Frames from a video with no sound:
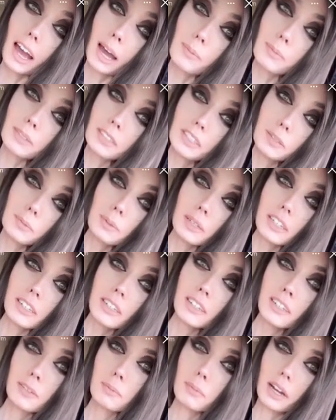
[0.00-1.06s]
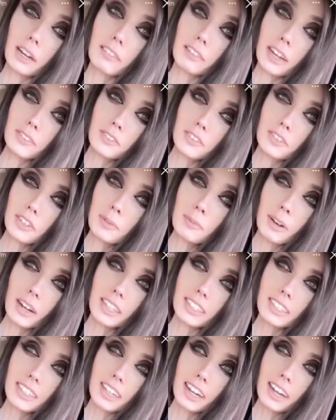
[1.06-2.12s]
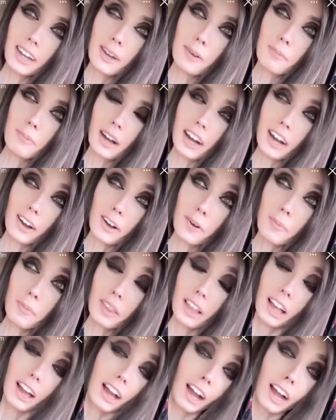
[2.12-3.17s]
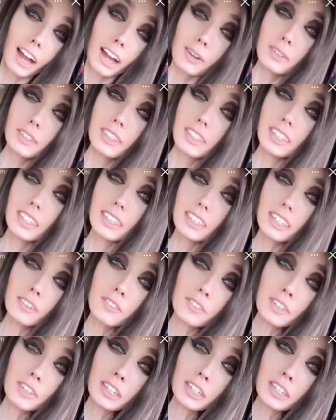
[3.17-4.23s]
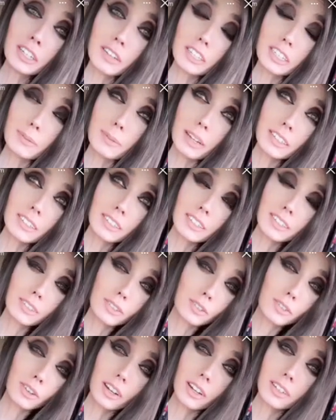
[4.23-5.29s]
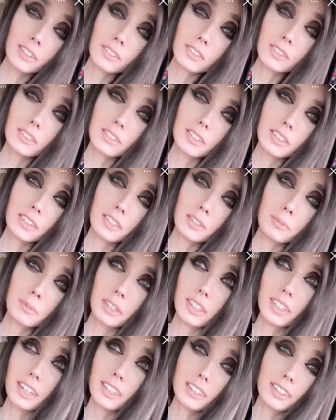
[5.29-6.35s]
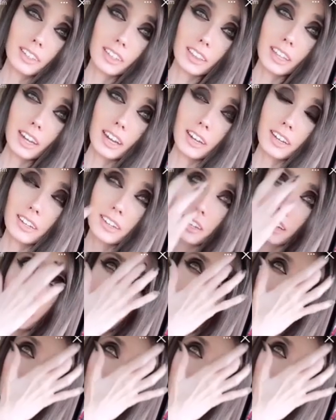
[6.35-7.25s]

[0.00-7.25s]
happened to be in my live stream last time. I was like definitely not expecting to cry on stream and get like that.